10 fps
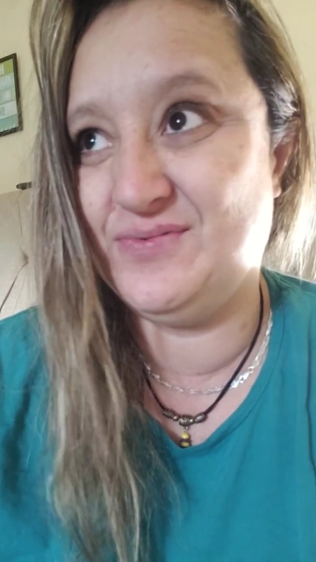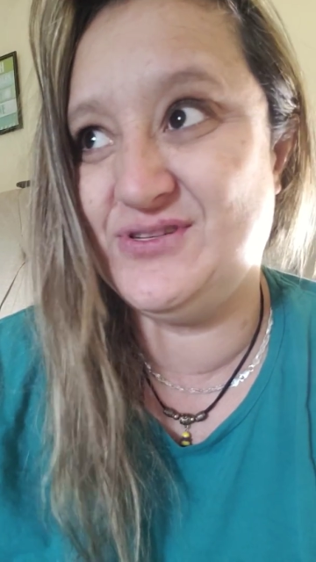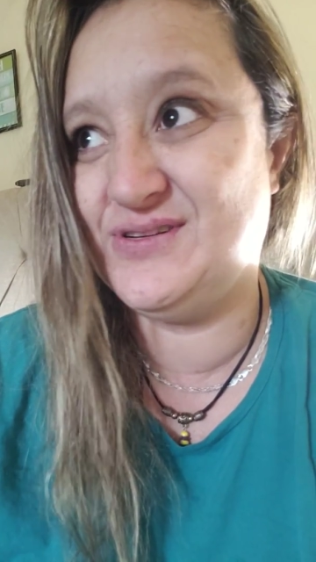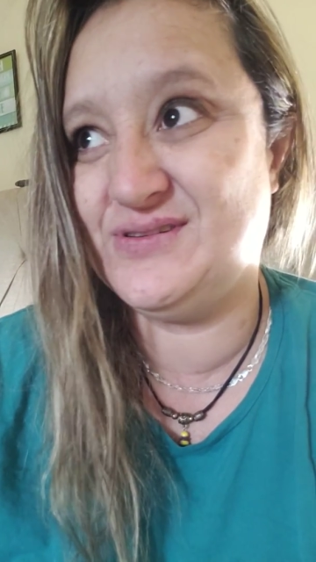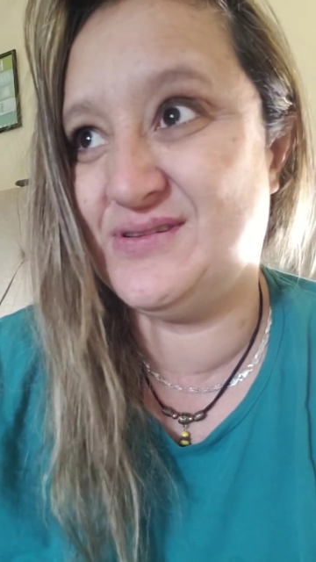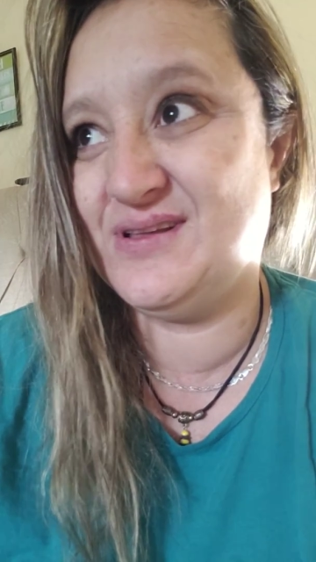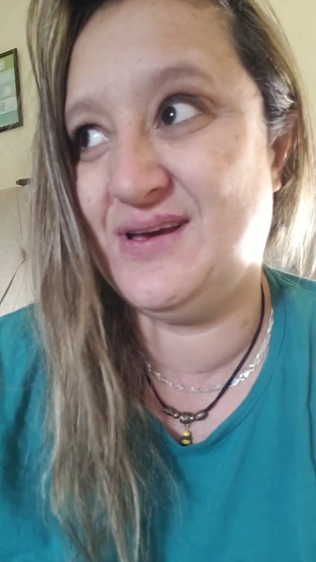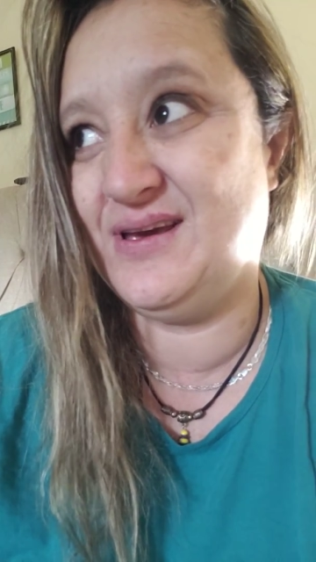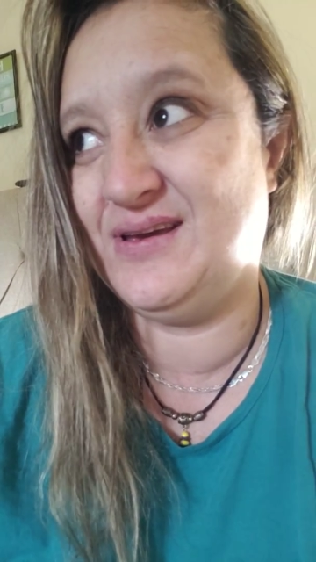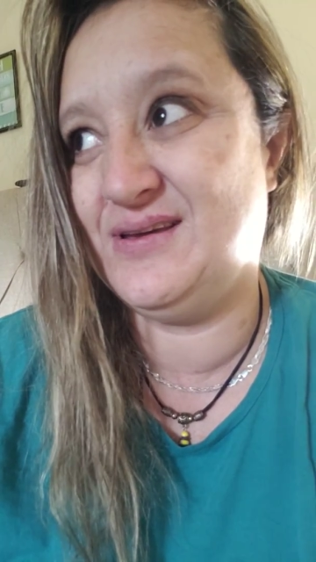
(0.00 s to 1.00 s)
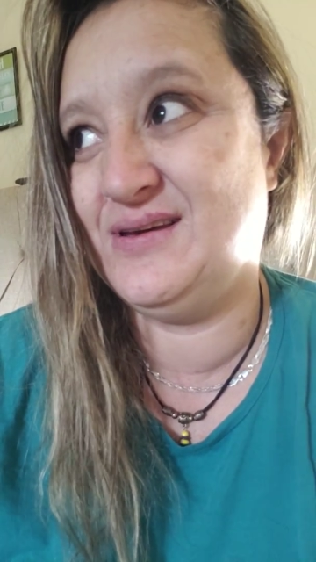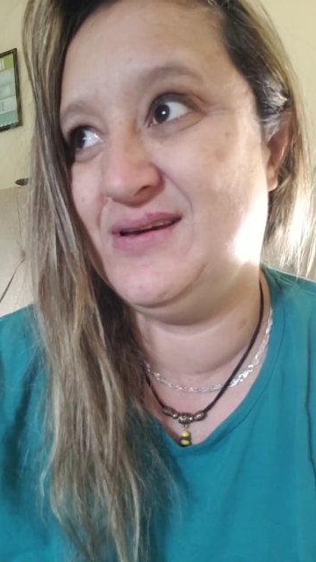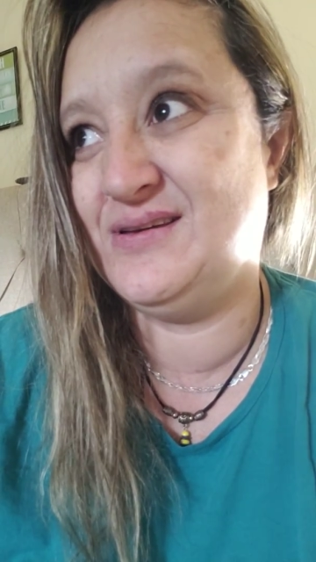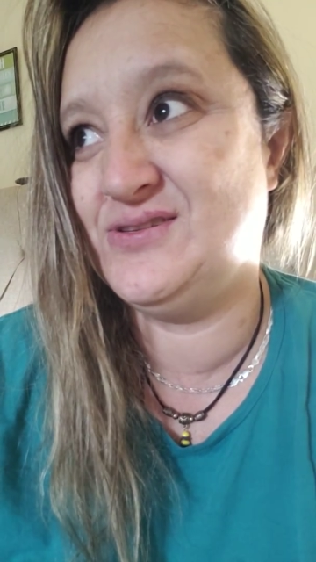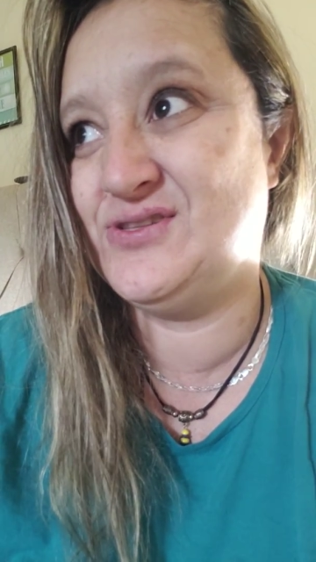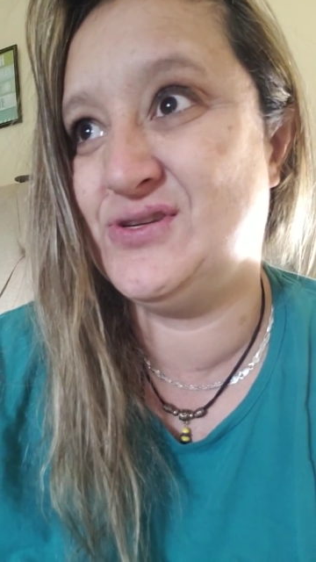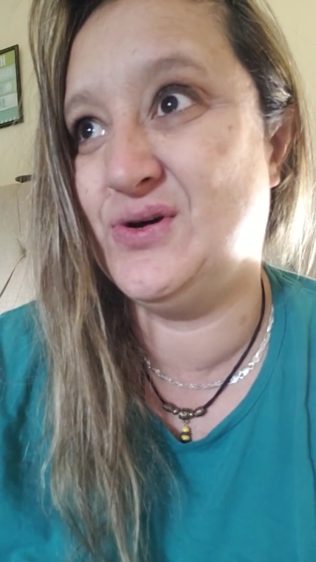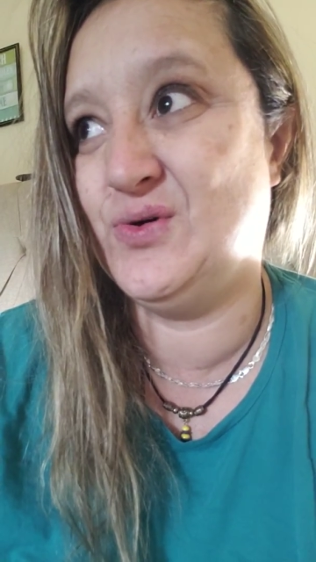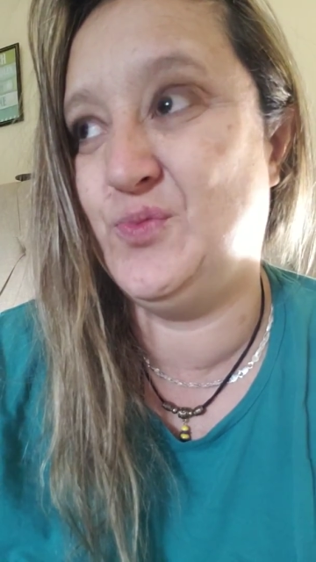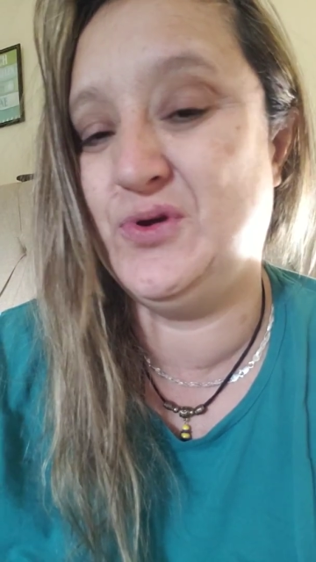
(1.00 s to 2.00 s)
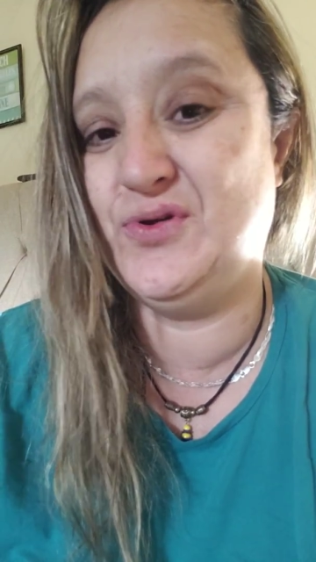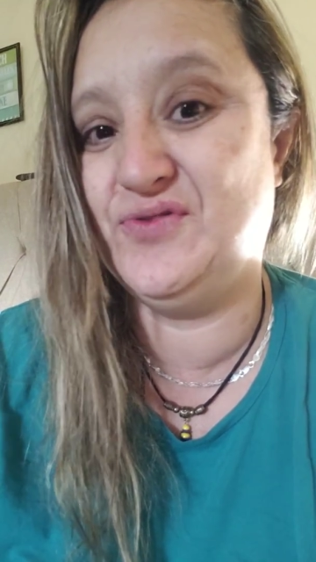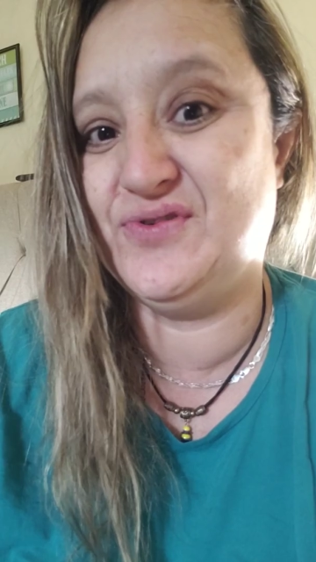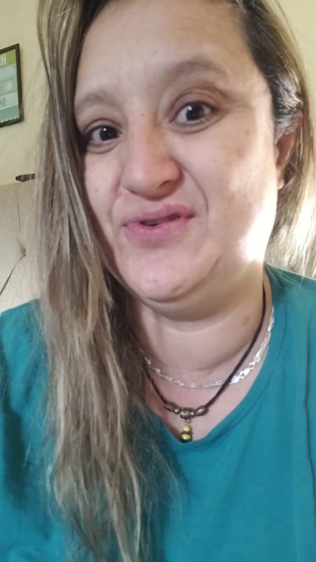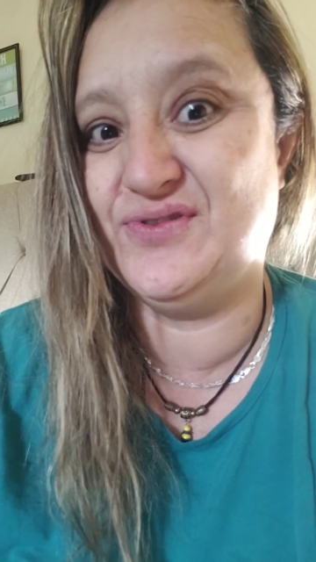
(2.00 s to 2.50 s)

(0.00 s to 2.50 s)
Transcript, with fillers: just like so beautiful.